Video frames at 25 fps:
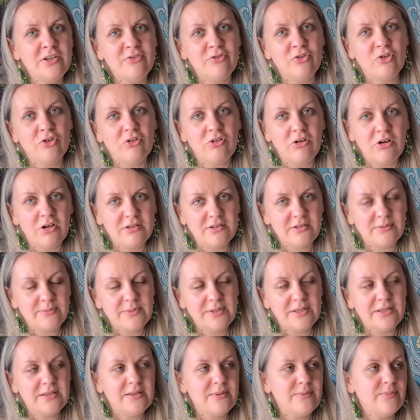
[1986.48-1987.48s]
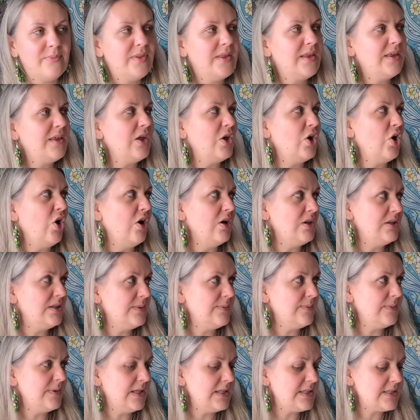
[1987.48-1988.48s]
for autumn, and I'm thinking
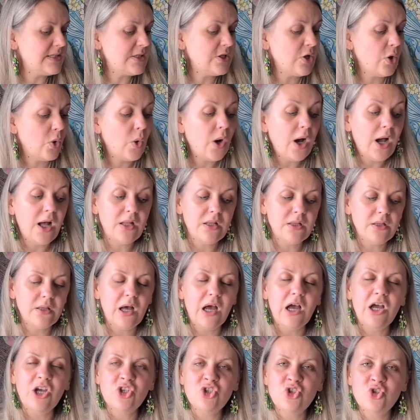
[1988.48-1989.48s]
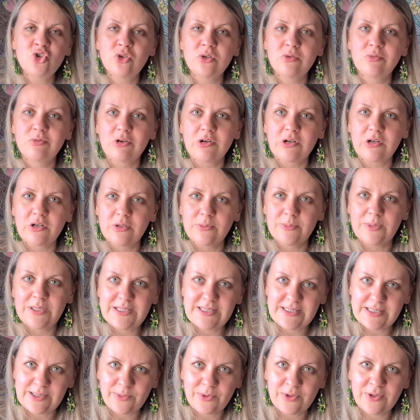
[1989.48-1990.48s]
autumn knits. No, I should work on my
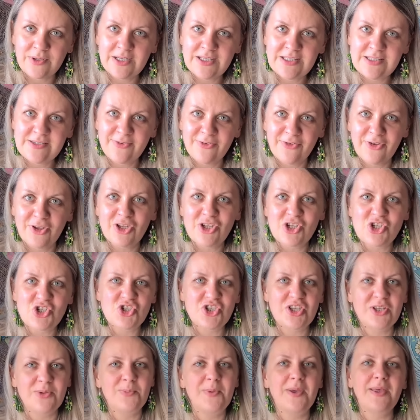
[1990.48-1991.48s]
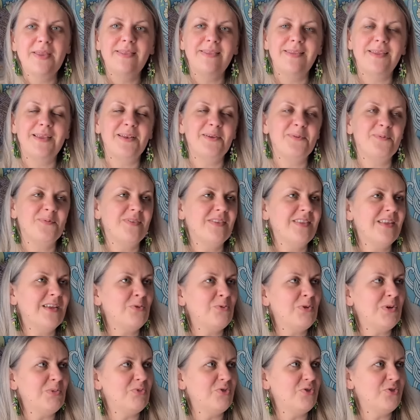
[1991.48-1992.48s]
summer knits, finish them, and then
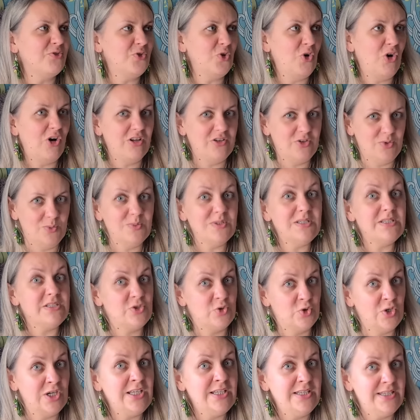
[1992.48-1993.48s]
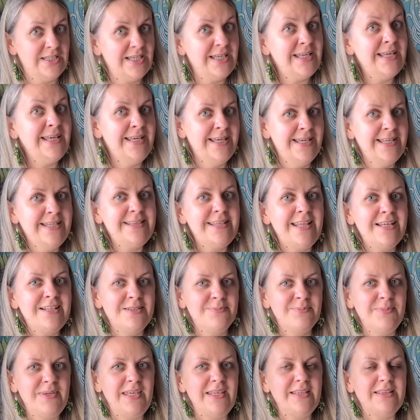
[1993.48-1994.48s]
we move to autumn knits, right? Tell
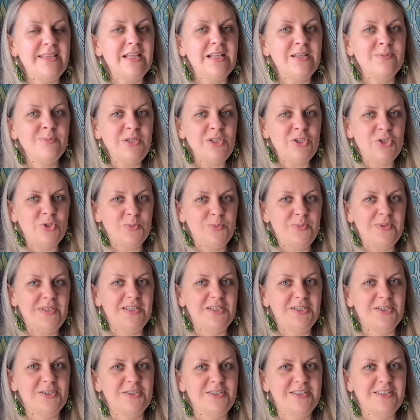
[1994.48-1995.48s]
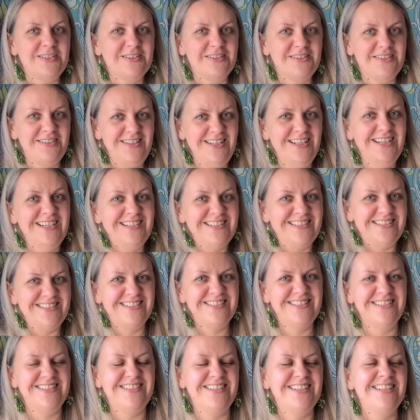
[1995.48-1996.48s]
me to be a good girl.
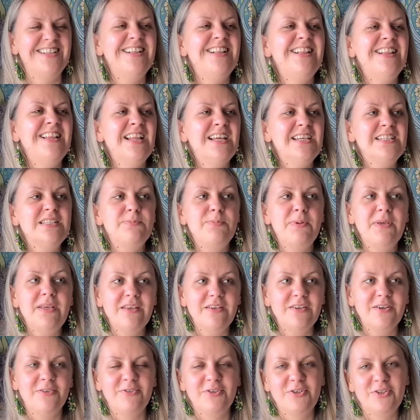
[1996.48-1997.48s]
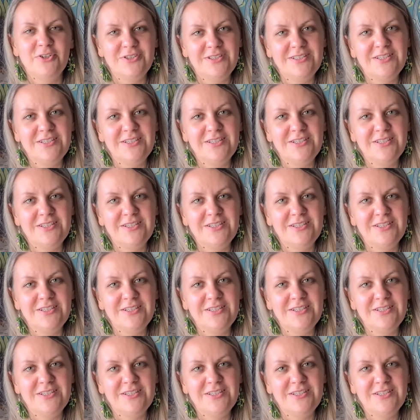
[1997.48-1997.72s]
Speaking of good